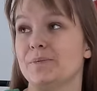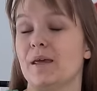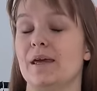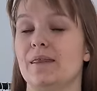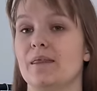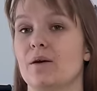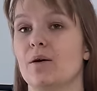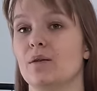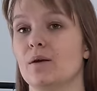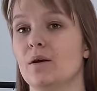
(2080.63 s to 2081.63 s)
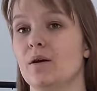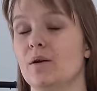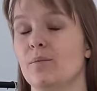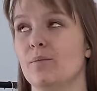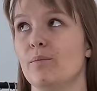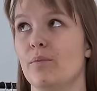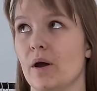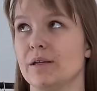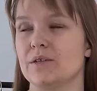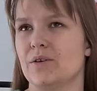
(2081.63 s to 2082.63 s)
in the color
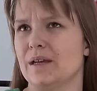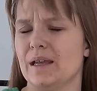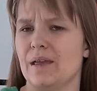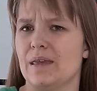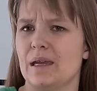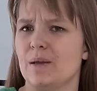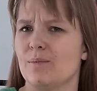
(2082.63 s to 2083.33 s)
bright green, I think,